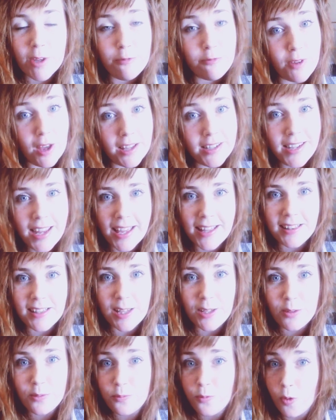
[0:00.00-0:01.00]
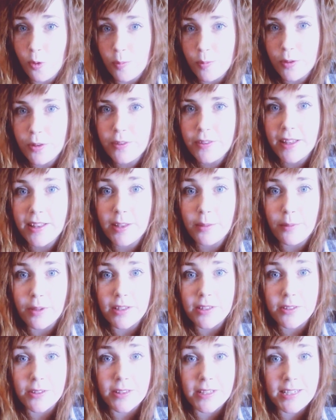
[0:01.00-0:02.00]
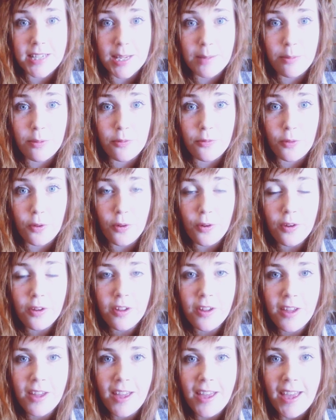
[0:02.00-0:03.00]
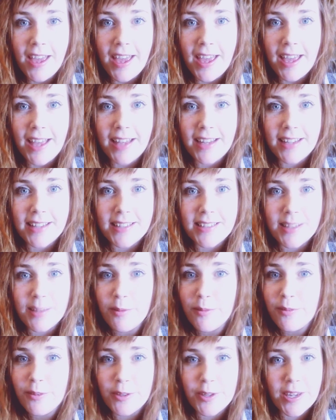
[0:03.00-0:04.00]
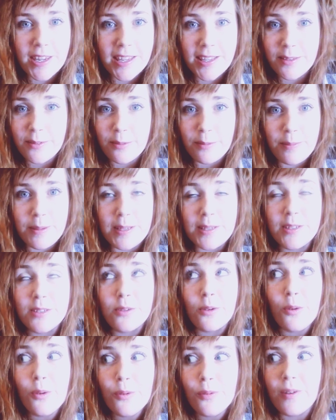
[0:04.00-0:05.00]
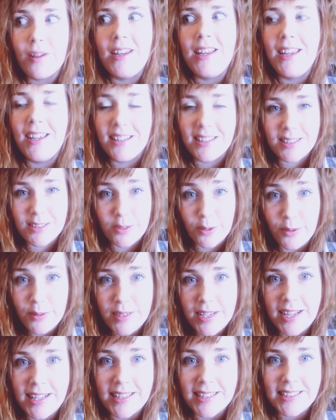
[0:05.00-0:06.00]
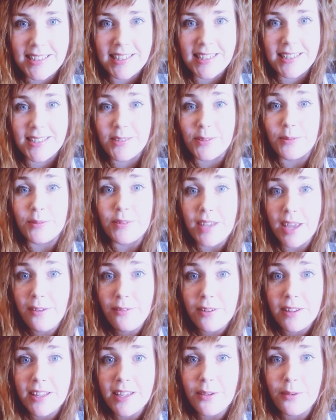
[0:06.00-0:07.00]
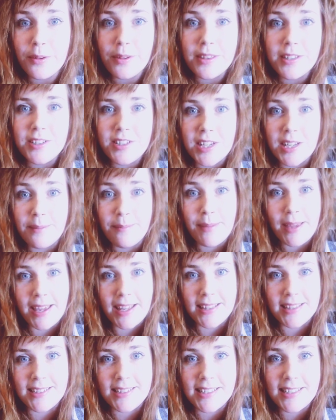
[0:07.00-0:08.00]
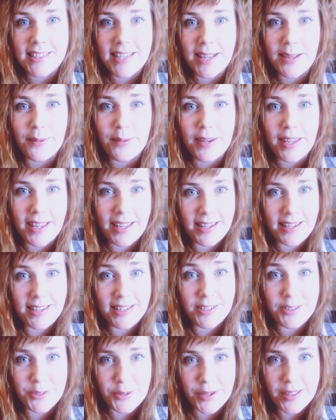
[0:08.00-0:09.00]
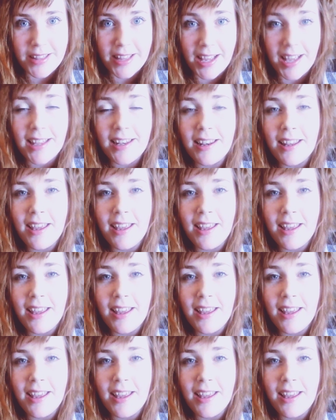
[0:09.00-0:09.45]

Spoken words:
fun and less formal than the ones on the day before. And some of your kids will be so funny and so talented. So definitely go to the gym and sit down and enjoy that.